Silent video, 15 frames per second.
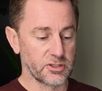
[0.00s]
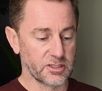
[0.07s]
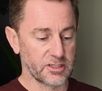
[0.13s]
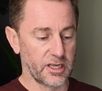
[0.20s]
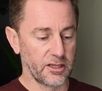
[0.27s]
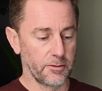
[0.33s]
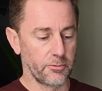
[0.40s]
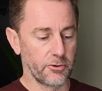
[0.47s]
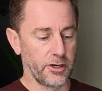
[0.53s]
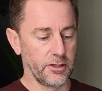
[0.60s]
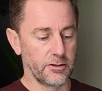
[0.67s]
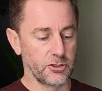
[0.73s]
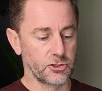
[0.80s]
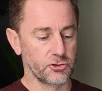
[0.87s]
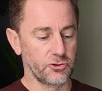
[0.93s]

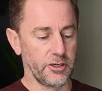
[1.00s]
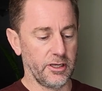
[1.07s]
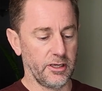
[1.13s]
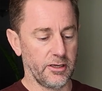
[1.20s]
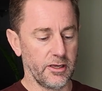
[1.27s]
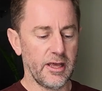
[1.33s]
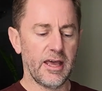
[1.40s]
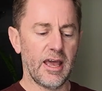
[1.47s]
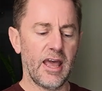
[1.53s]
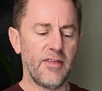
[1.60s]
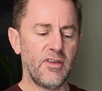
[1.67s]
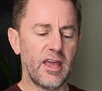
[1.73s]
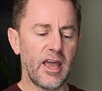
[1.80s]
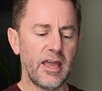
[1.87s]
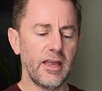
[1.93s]
celebrate the treaty,
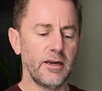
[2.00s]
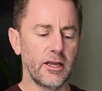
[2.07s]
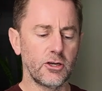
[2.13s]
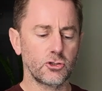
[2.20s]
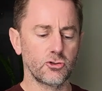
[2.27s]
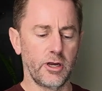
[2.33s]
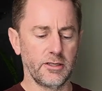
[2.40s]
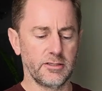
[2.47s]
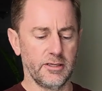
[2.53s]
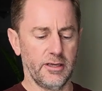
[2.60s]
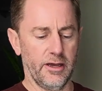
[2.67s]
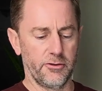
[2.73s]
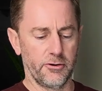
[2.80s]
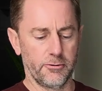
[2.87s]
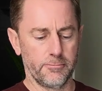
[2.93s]
and they ate and drank
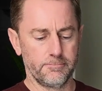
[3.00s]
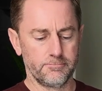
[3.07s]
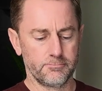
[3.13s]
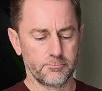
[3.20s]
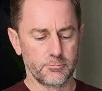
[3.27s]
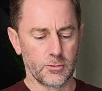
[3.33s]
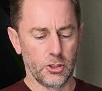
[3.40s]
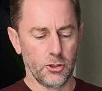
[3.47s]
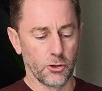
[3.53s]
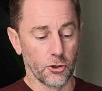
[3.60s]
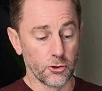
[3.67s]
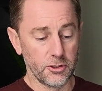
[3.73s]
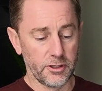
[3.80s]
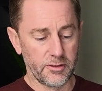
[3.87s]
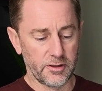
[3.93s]
together.
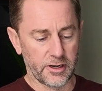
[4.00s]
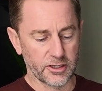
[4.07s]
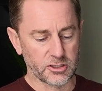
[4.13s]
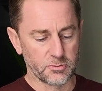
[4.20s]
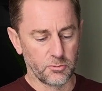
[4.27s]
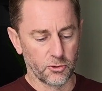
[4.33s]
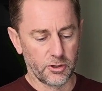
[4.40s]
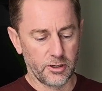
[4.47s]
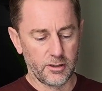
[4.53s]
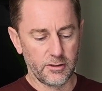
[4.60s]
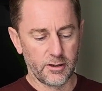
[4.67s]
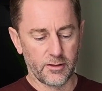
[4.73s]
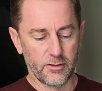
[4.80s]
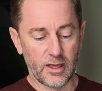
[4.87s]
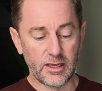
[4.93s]
Early the next
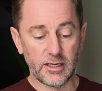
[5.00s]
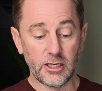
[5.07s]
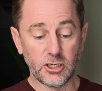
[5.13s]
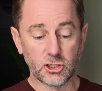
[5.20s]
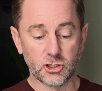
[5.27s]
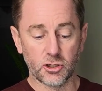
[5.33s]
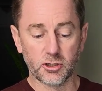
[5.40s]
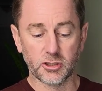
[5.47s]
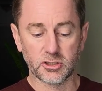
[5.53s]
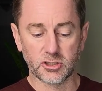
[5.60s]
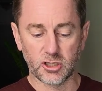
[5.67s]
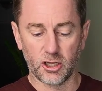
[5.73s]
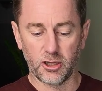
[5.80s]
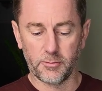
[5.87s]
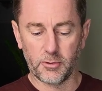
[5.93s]
morning, they each took a
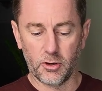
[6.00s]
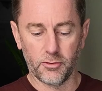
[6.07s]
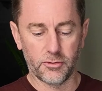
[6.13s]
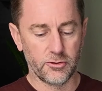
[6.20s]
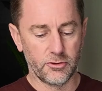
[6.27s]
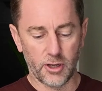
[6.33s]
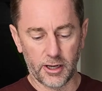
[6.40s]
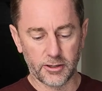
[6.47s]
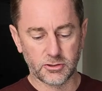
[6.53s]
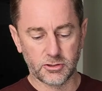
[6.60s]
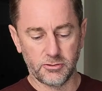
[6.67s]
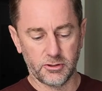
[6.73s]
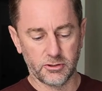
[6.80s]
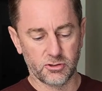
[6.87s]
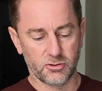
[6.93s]
solemn oath not
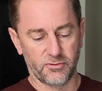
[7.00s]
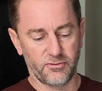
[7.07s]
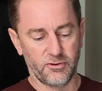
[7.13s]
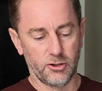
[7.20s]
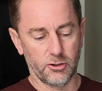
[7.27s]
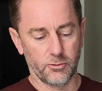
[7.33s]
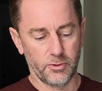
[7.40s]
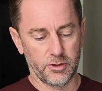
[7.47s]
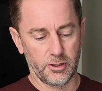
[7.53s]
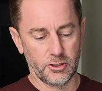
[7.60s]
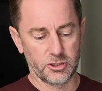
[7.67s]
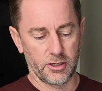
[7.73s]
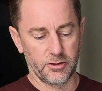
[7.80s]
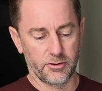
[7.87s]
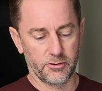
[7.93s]
to interfere with
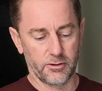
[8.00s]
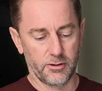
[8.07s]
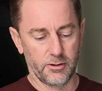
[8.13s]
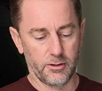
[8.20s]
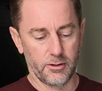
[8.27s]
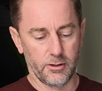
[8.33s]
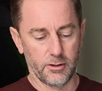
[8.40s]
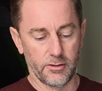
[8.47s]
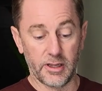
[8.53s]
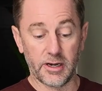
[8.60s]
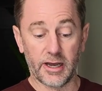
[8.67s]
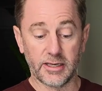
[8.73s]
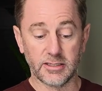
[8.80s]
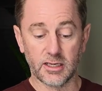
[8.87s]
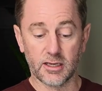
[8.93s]
each other. Then
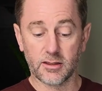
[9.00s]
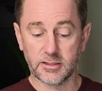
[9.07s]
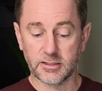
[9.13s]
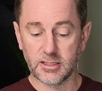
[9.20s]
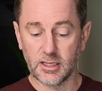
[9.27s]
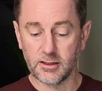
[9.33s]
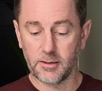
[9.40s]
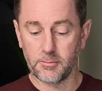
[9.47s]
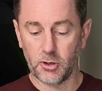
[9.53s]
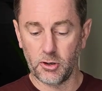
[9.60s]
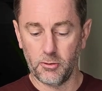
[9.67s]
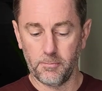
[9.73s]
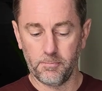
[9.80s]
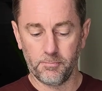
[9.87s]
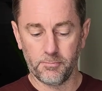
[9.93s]
Isaac sent them
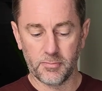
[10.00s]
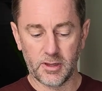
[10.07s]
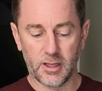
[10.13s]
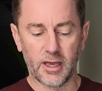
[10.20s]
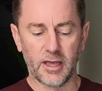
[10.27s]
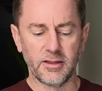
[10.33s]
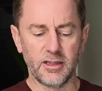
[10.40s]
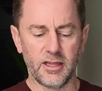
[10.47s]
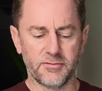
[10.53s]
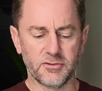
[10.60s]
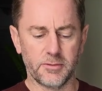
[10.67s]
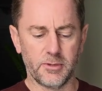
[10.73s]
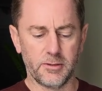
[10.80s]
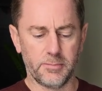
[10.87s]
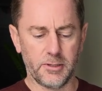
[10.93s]
home, and they
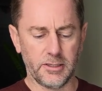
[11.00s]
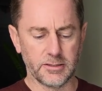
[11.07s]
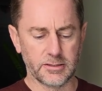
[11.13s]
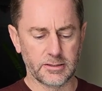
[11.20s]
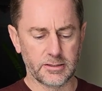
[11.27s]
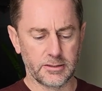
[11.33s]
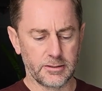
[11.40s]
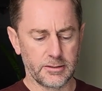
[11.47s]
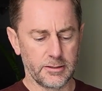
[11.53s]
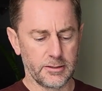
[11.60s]
left him in peace.